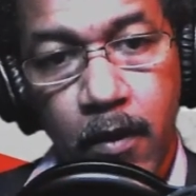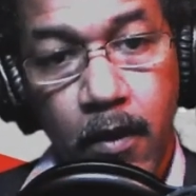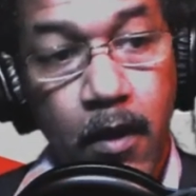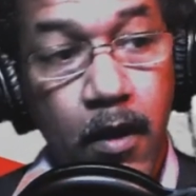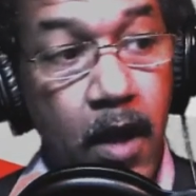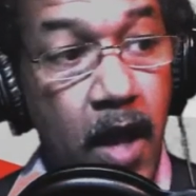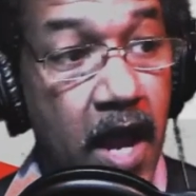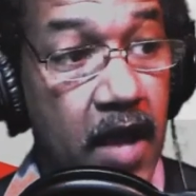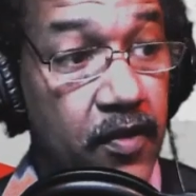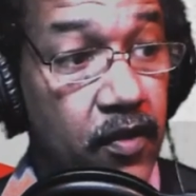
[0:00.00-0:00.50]

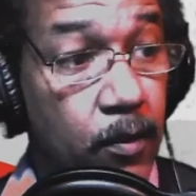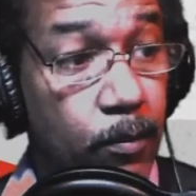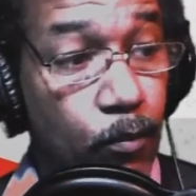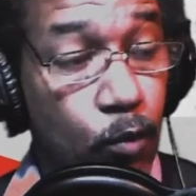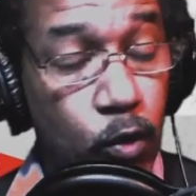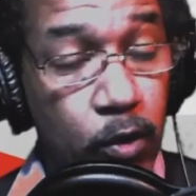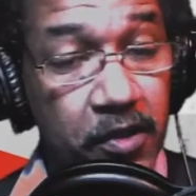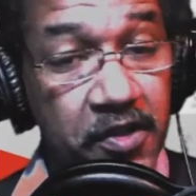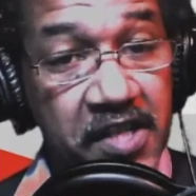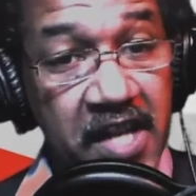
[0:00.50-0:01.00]
And the more
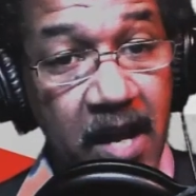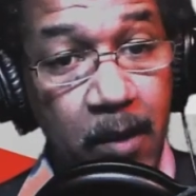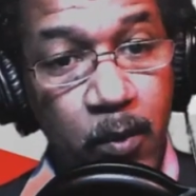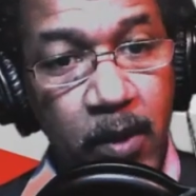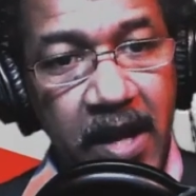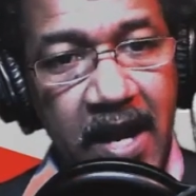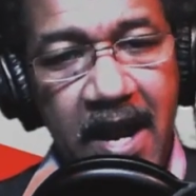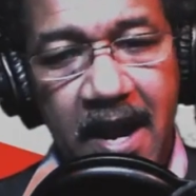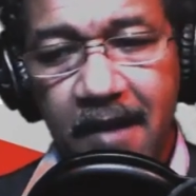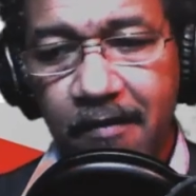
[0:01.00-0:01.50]
debt we
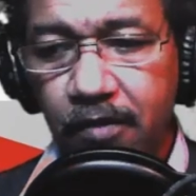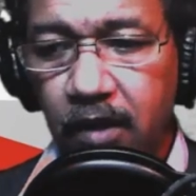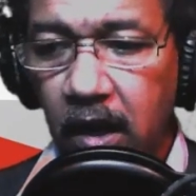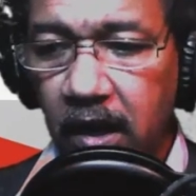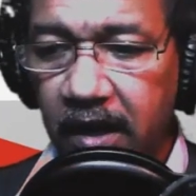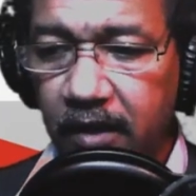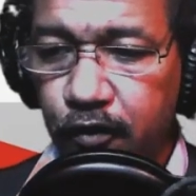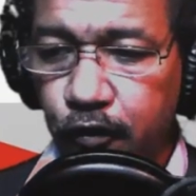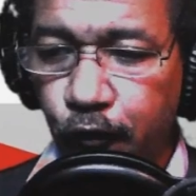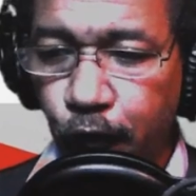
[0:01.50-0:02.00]
have, the less
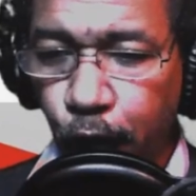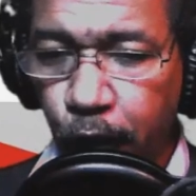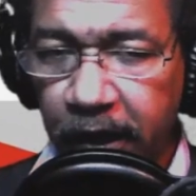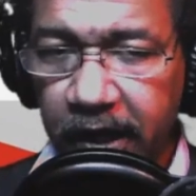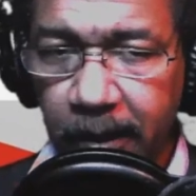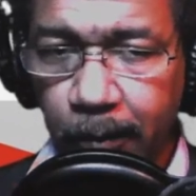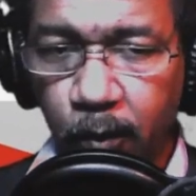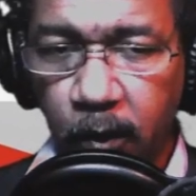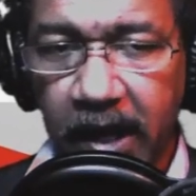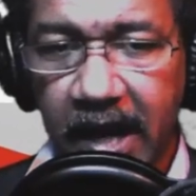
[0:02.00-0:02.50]
freedom
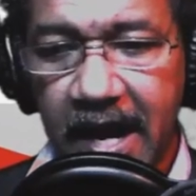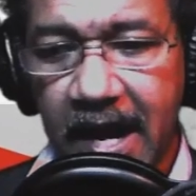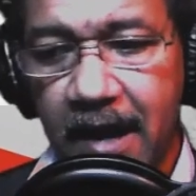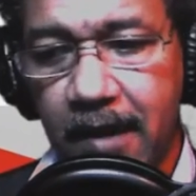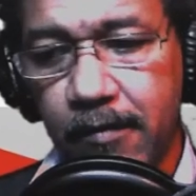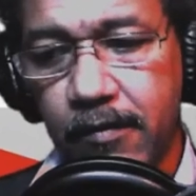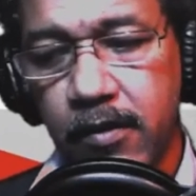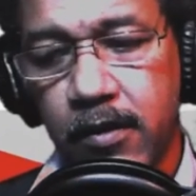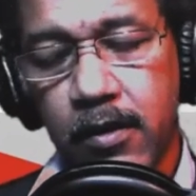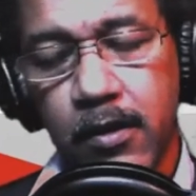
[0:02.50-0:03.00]
we have,
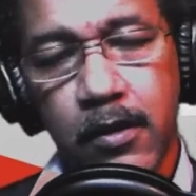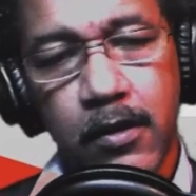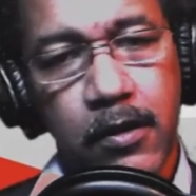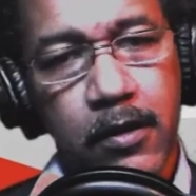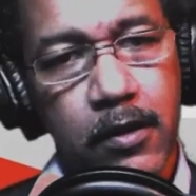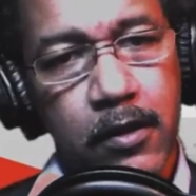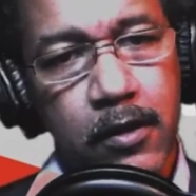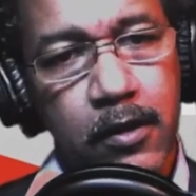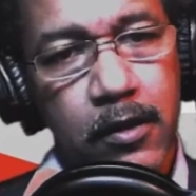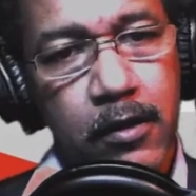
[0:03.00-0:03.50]

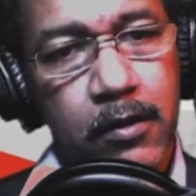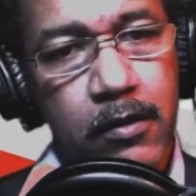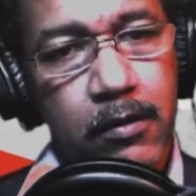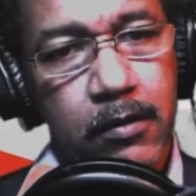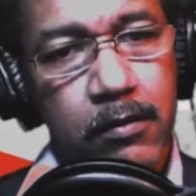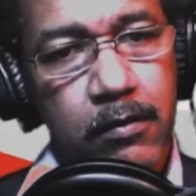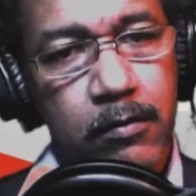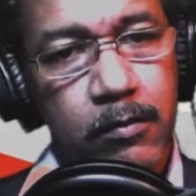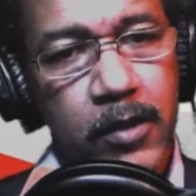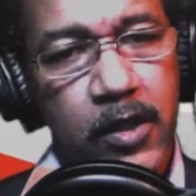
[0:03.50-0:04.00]

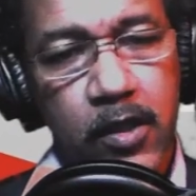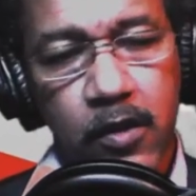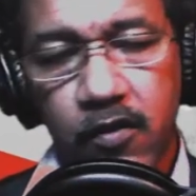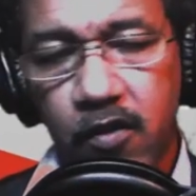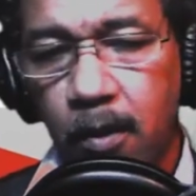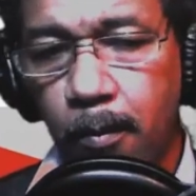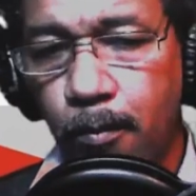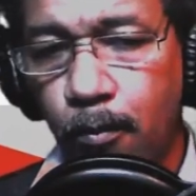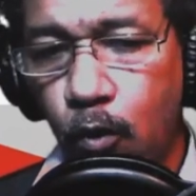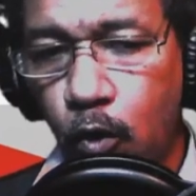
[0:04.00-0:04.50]
because the
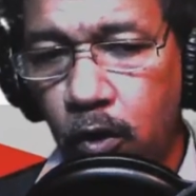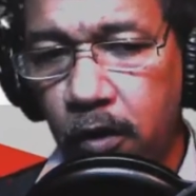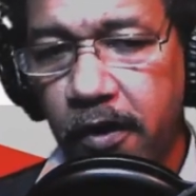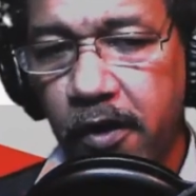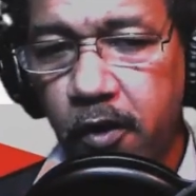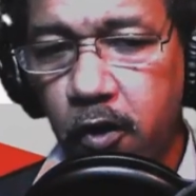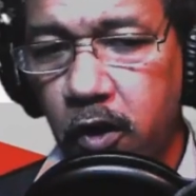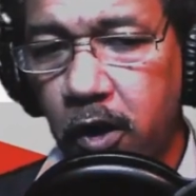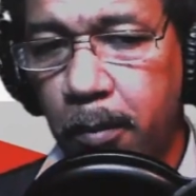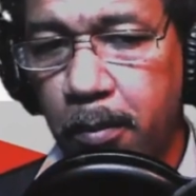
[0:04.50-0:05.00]
more they're
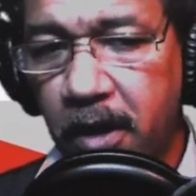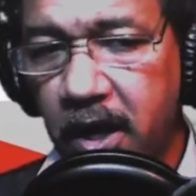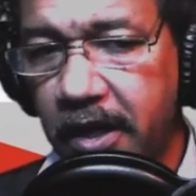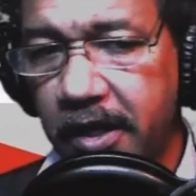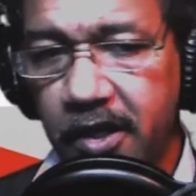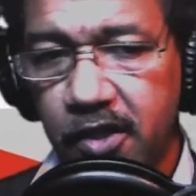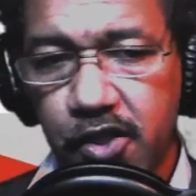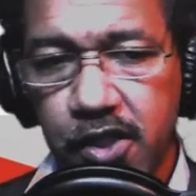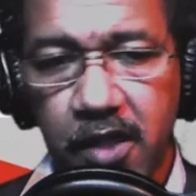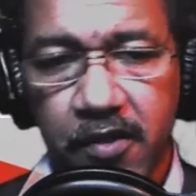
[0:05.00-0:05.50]
going to
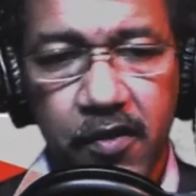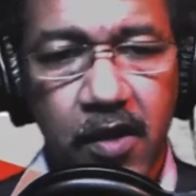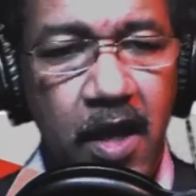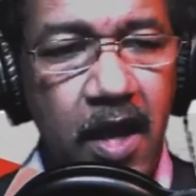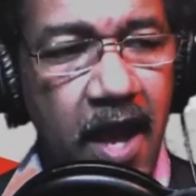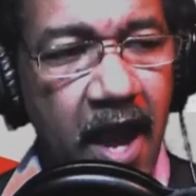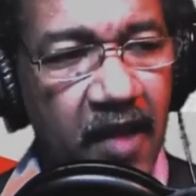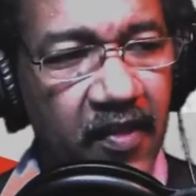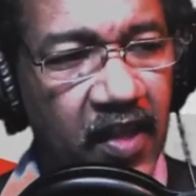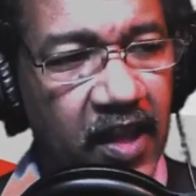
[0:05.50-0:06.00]
punish us.
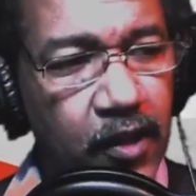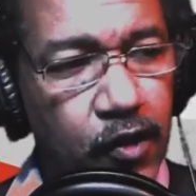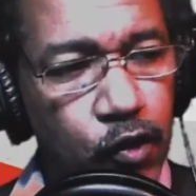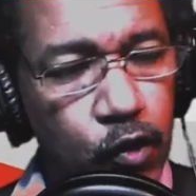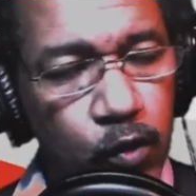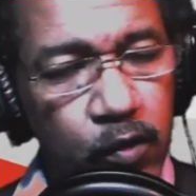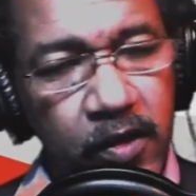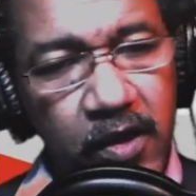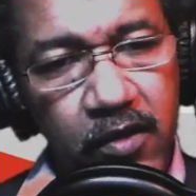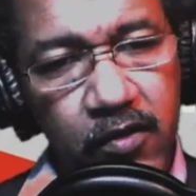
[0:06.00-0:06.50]
And they do
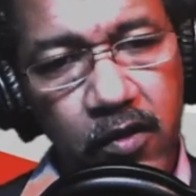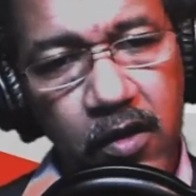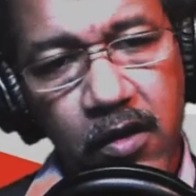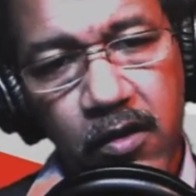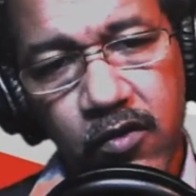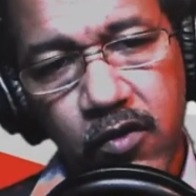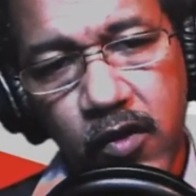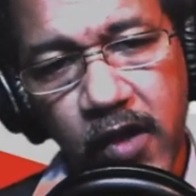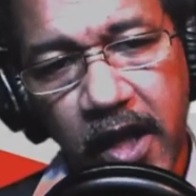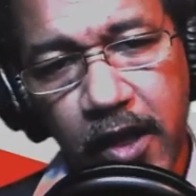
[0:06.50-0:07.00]
this so
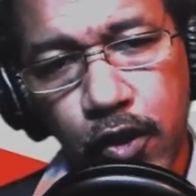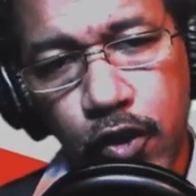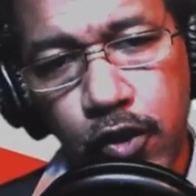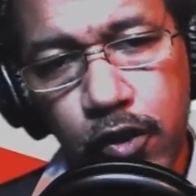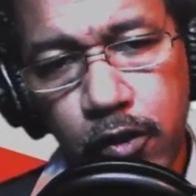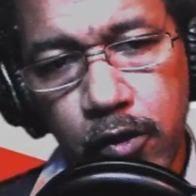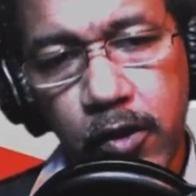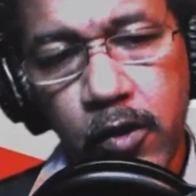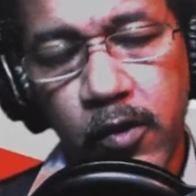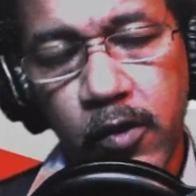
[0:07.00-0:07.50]
that you
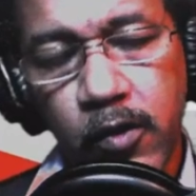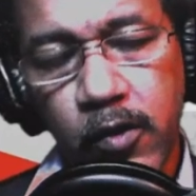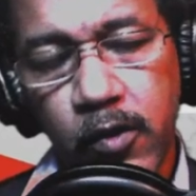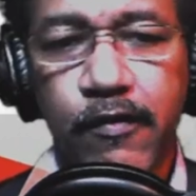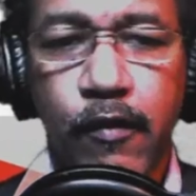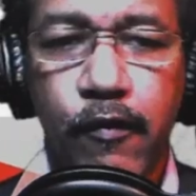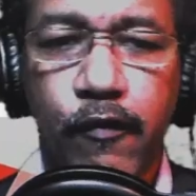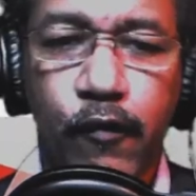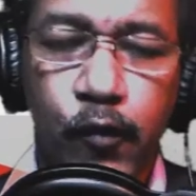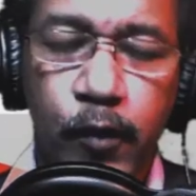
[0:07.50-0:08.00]
don't have a
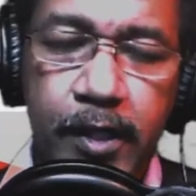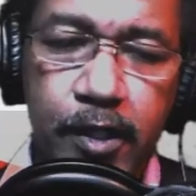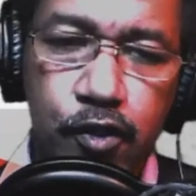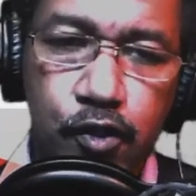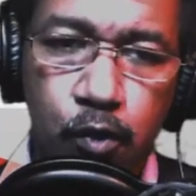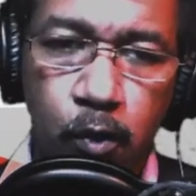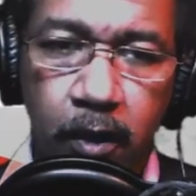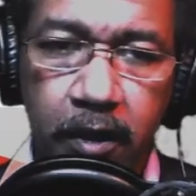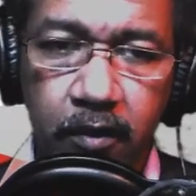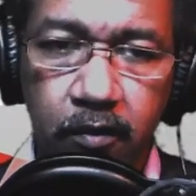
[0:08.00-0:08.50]
free
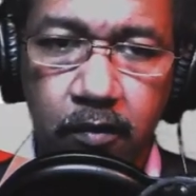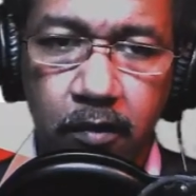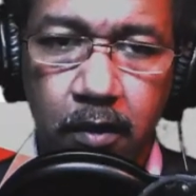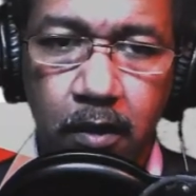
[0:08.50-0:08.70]
choice.